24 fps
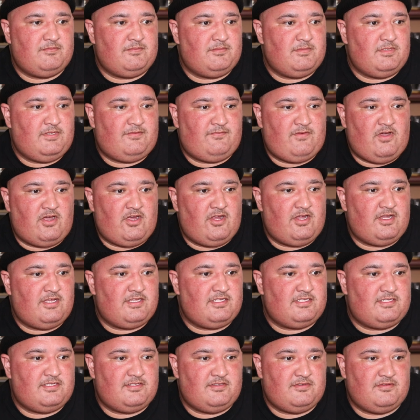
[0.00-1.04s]
as far
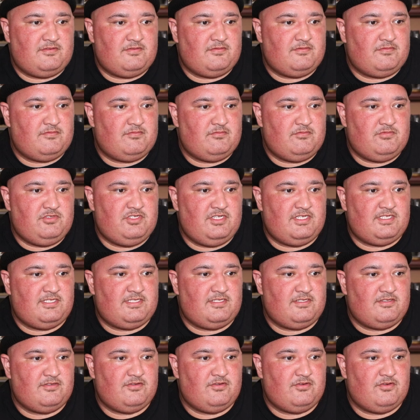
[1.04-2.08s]
as just